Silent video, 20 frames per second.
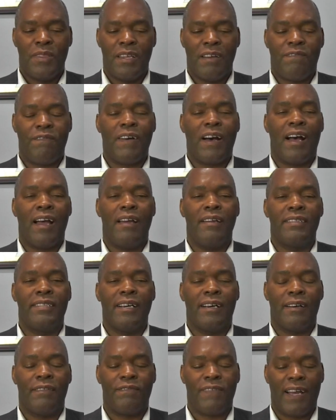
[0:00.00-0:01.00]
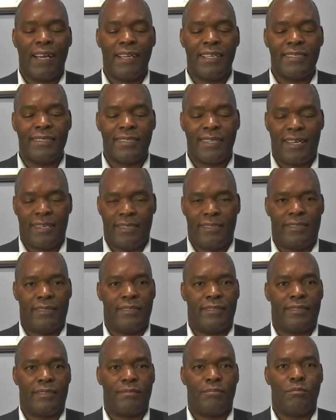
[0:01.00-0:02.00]
filing
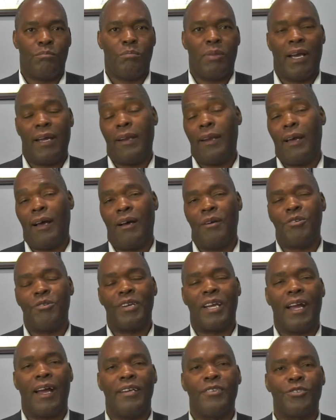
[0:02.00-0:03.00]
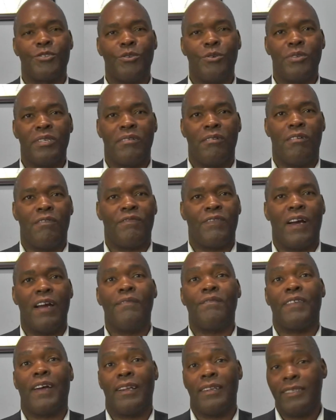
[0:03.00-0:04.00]
statuses. By now, you guys know there are
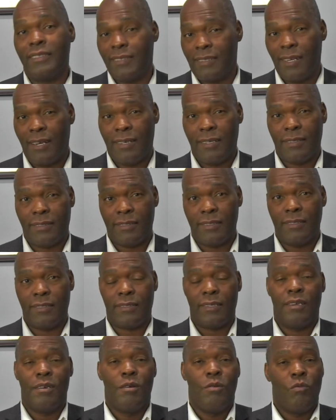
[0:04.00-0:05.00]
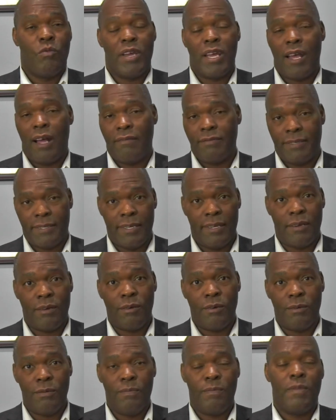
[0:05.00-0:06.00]
5 filing statuses. We have
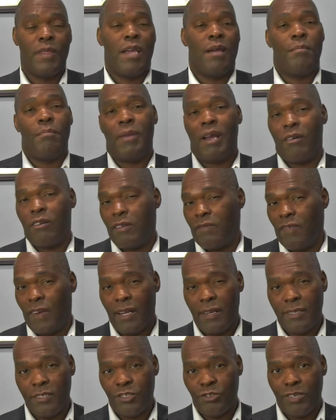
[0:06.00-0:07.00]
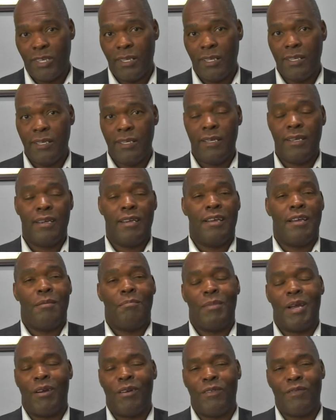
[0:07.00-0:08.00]
single, married filing jointly,
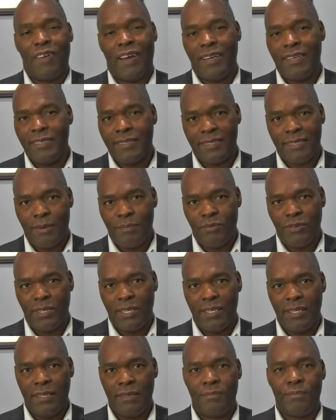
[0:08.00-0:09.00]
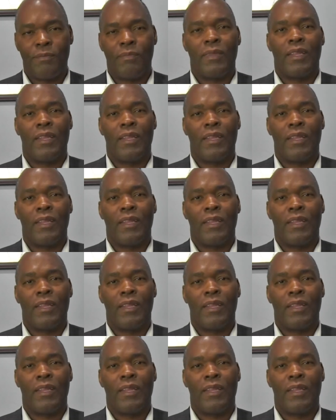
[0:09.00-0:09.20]
married filing separately,